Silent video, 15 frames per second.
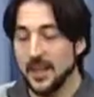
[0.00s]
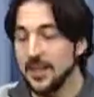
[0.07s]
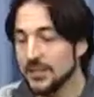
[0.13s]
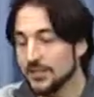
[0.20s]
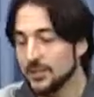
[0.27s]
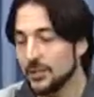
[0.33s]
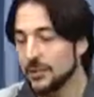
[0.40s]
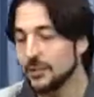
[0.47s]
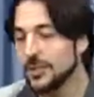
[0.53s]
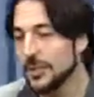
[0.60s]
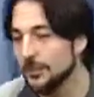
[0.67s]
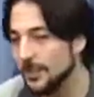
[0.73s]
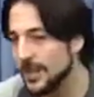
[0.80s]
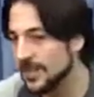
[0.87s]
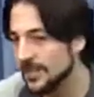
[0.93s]
So
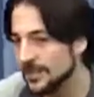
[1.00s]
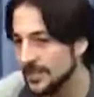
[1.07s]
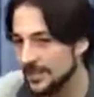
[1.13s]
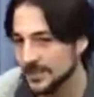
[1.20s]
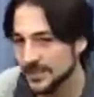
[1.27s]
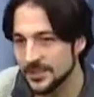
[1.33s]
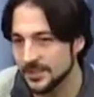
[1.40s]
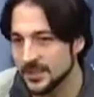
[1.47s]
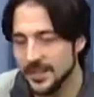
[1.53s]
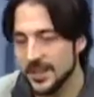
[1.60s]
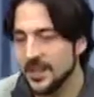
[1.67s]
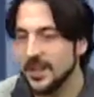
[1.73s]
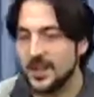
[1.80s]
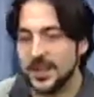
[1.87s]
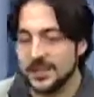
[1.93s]
the masters
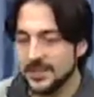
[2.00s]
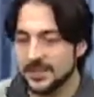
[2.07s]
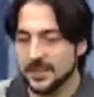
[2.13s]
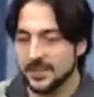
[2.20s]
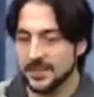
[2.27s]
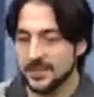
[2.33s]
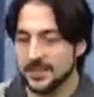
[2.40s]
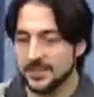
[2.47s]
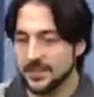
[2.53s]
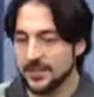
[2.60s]
are not